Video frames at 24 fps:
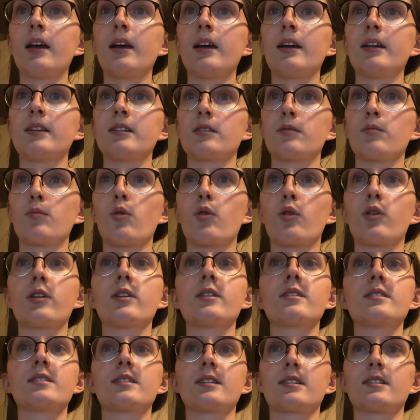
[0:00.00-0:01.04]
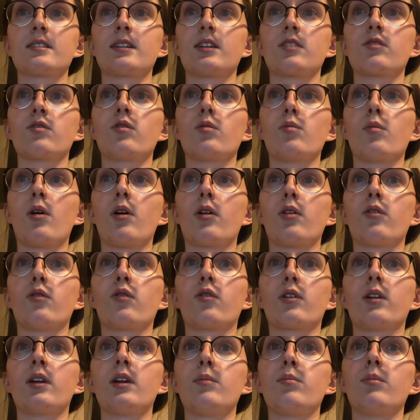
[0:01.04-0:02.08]
is a more successful model
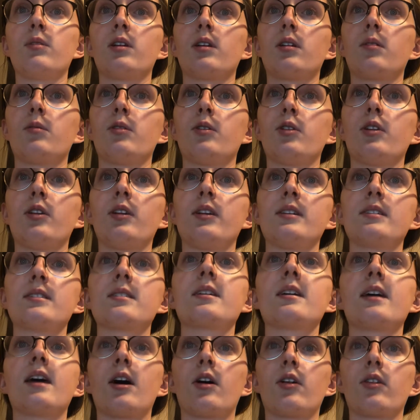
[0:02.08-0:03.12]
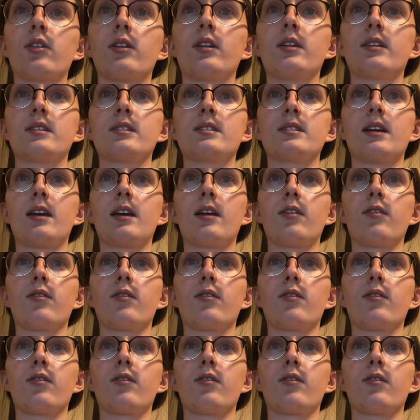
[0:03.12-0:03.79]
for keeping communities healthy and safe.